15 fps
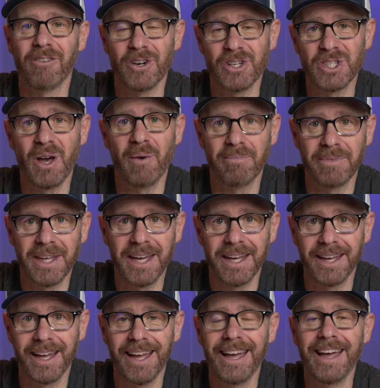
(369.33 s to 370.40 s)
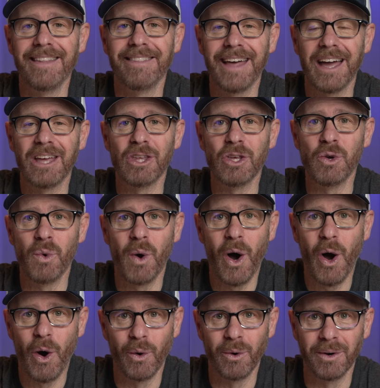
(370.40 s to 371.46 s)
something that you
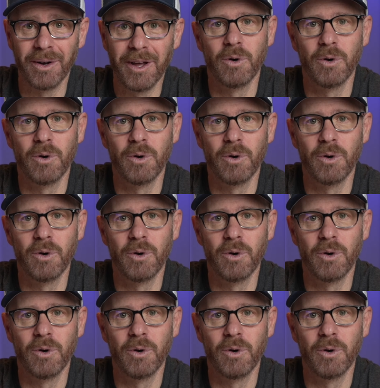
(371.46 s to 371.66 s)
own,